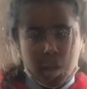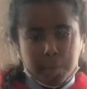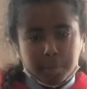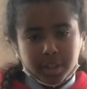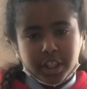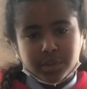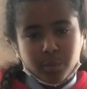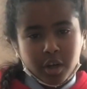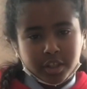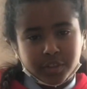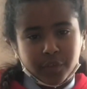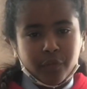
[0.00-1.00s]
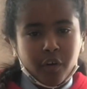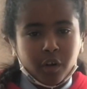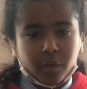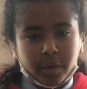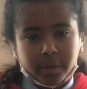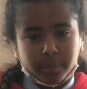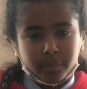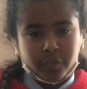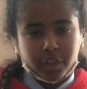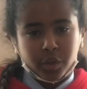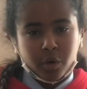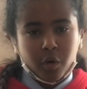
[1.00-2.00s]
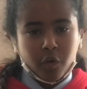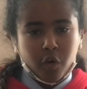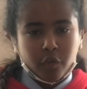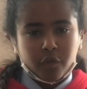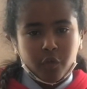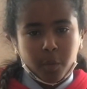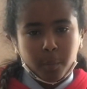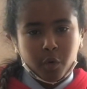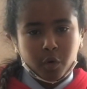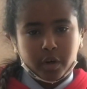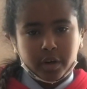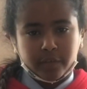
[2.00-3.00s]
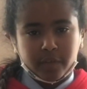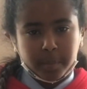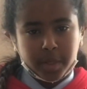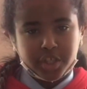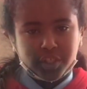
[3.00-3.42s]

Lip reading: Please watch the following video for more information.